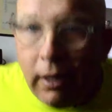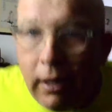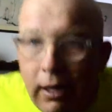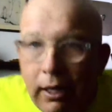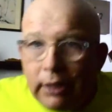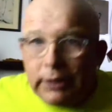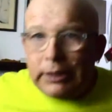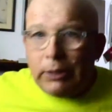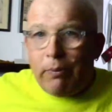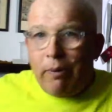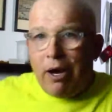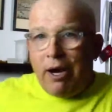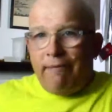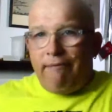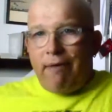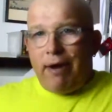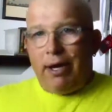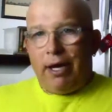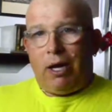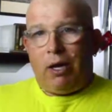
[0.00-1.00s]
because I wanted to
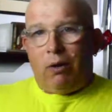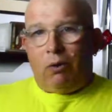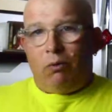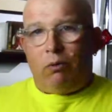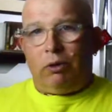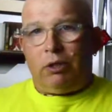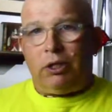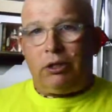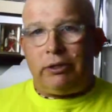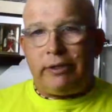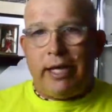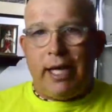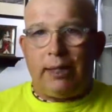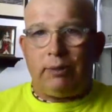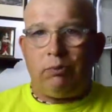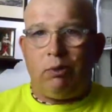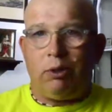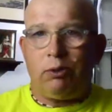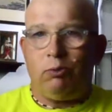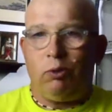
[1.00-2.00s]
find out what the
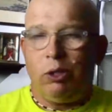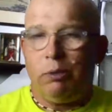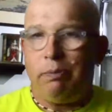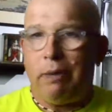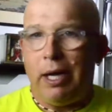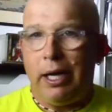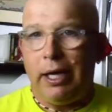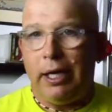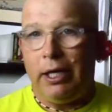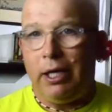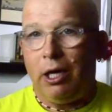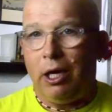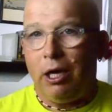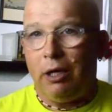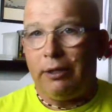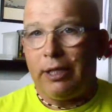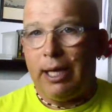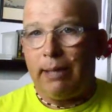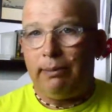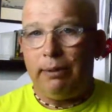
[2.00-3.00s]
status was with my
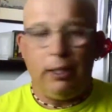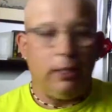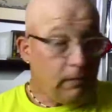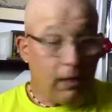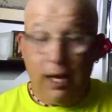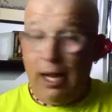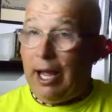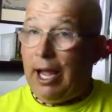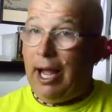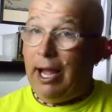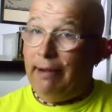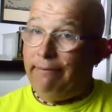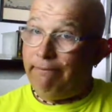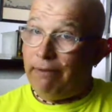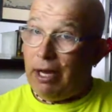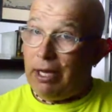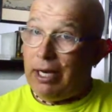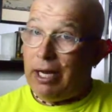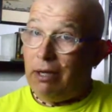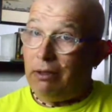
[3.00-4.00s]
tablet. I
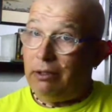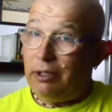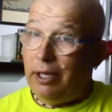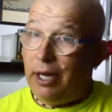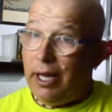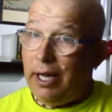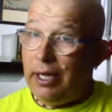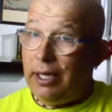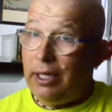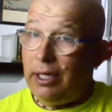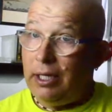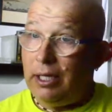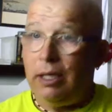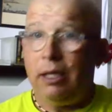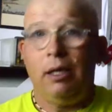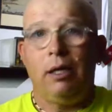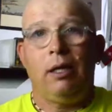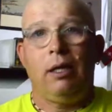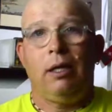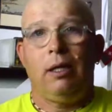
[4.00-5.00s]
found out today
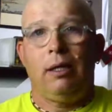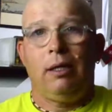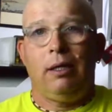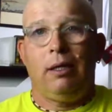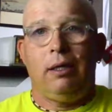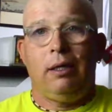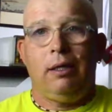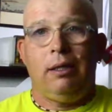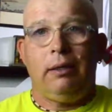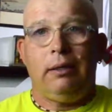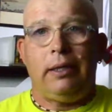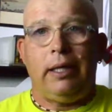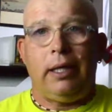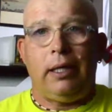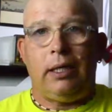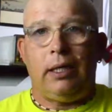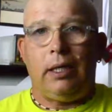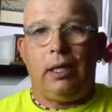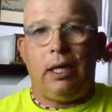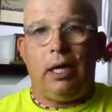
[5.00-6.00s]

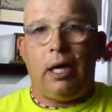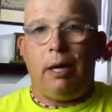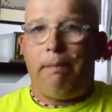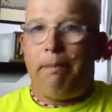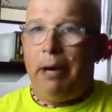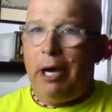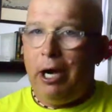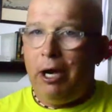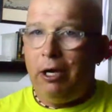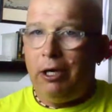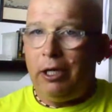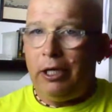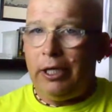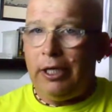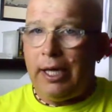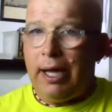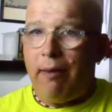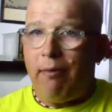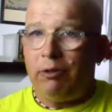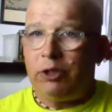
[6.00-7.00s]
that
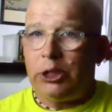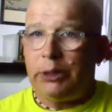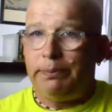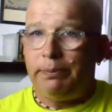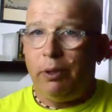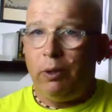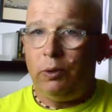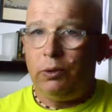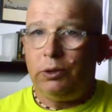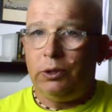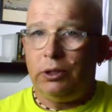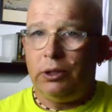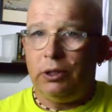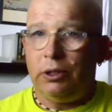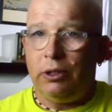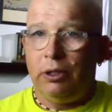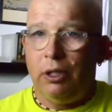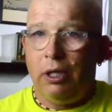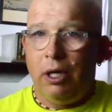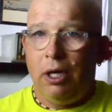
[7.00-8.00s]
apparently I was supposed
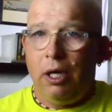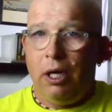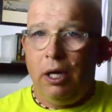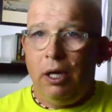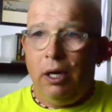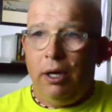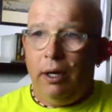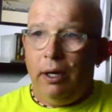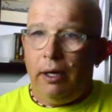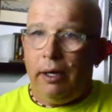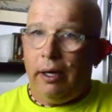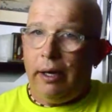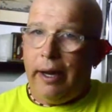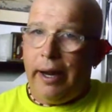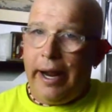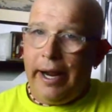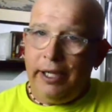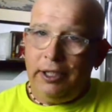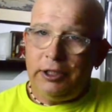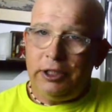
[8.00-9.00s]
to
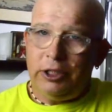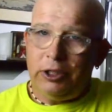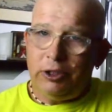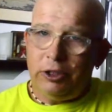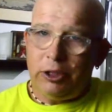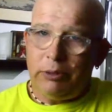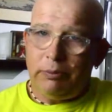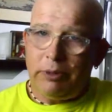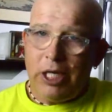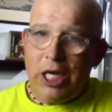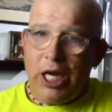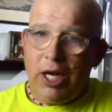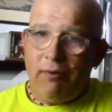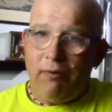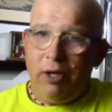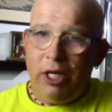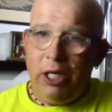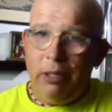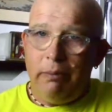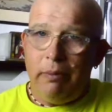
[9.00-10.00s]
answer some kind
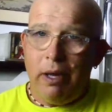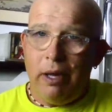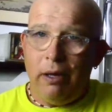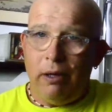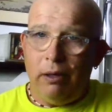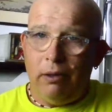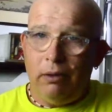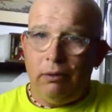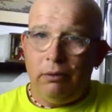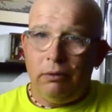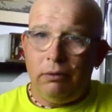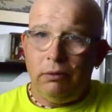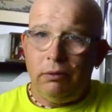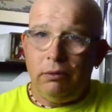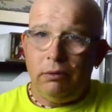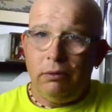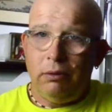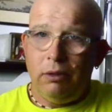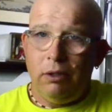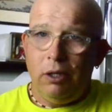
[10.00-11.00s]
of email
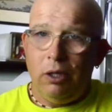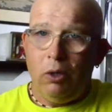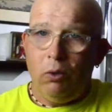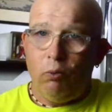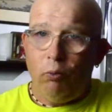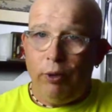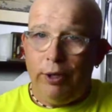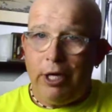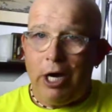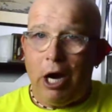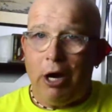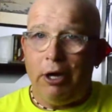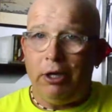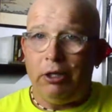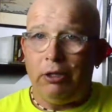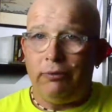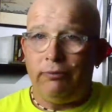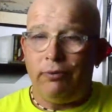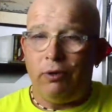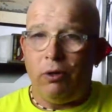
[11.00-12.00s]
regarding
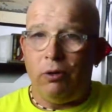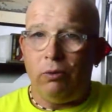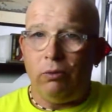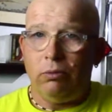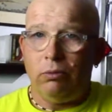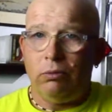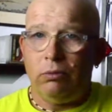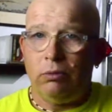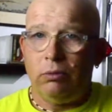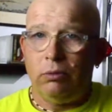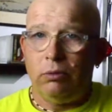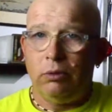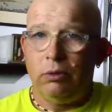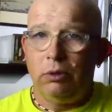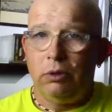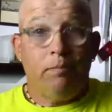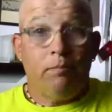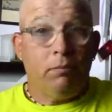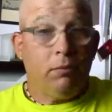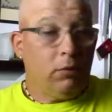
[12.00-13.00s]
the phone.
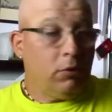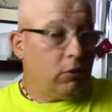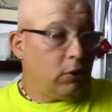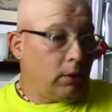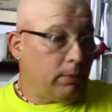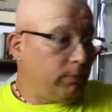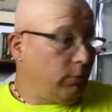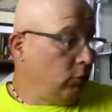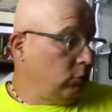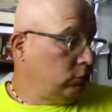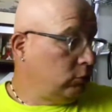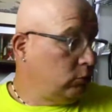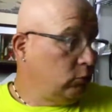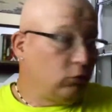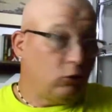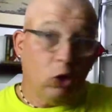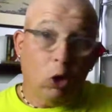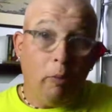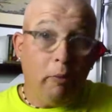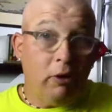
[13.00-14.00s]
The person who
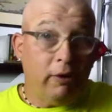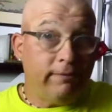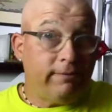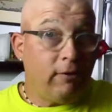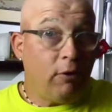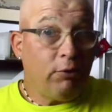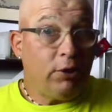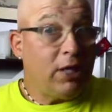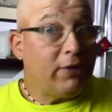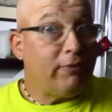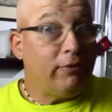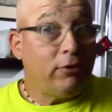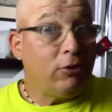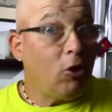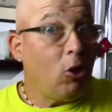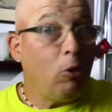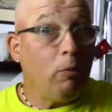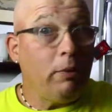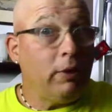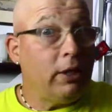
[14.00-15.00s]
sold me the phone never
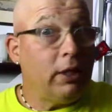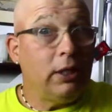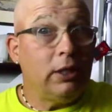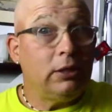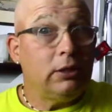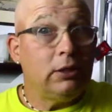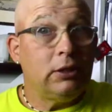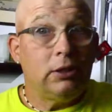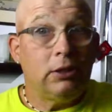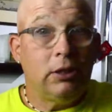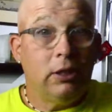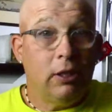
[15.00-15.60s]
told me this.